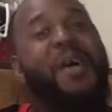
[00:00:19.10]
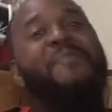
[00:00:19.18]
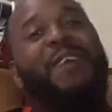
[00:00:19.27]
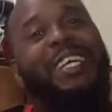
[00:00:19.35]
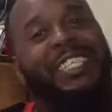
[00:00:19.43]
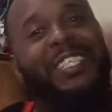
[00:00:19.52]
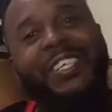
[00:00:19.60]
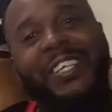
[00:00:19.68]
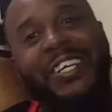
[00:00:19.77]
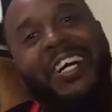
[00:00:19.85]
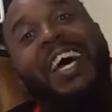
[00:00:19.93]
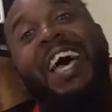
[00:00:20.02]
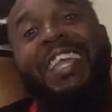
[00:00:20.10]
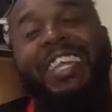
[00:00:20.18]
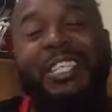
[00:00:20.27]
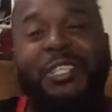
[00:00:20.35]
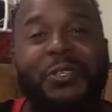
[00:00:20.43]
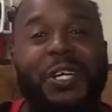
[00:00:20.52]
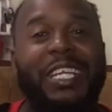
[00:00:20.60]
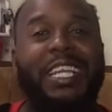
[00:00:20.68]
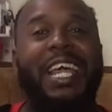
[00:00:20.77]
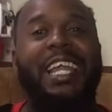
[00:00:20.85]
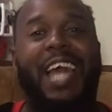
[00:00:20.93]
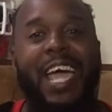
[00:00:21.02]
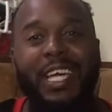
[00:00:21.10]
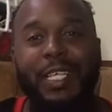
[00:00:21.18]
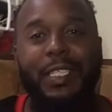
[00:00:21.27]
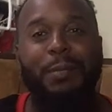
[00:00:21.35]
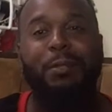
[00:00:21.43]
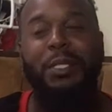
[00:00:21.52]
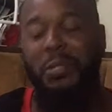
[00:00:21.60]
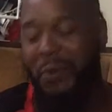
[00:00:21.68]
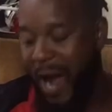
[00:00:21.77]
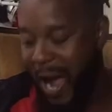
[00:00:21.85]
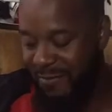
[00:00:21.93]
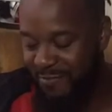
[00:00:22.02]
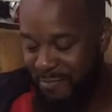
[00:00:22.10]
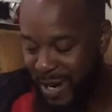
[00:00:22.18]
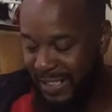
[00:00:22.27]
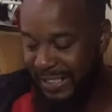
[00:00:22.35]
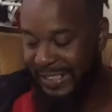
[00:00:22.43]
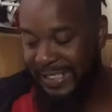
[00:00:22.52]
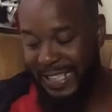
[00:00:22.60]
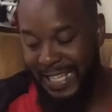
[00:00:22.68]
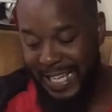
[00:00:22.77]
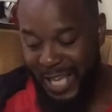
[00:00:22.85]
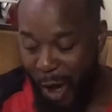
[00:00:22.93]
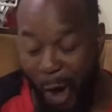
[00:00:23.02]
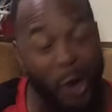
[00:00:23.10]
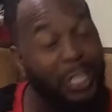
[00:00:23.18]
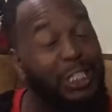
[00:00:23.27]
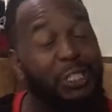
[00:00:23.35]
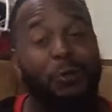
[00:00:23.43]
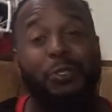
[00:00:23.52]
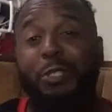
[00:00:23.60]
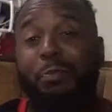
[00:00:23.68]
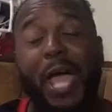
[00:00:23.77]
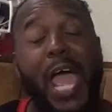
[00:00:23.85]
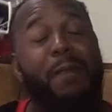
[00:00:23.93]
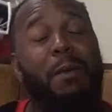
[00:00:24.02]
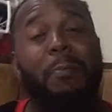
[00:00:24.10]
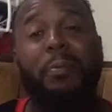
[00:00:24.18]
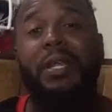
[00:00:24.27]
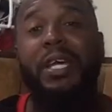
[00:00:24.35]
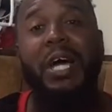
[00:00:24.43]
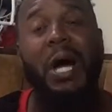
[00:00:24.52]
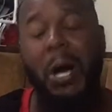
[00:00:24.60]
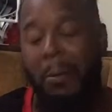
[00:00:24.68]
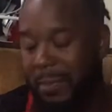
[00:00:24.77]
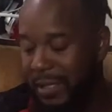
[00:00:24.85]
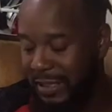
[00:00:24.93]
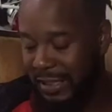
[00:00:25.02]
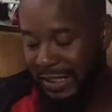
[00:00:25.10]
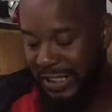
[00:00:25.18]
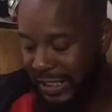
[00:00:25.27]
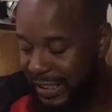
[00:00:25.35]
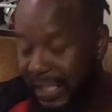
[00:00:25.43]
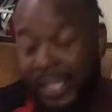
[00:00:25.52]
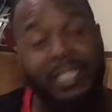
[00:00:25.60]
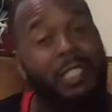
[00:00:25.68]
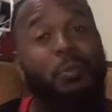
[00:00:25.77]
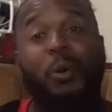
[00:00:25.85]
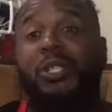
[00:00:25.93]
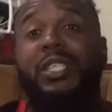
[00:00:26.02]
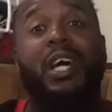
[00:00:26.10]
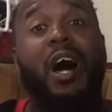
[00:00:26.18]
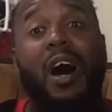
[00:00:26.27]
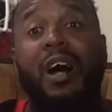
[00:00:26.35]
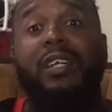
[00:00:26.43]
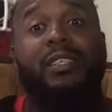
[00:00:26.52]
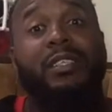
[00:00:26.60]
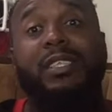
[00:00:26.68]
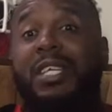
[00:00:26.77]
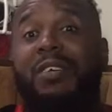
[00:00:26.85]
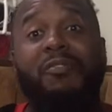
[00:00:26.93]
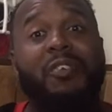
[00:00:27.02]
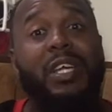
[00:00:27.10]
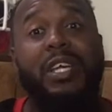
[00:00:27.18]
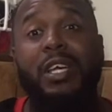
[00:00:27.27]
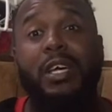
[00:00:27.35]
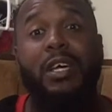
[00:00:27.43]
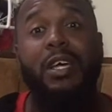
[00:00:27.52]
Make sure that you hit that like and subscribe button. Also spam up in the comments and just let Sports God TV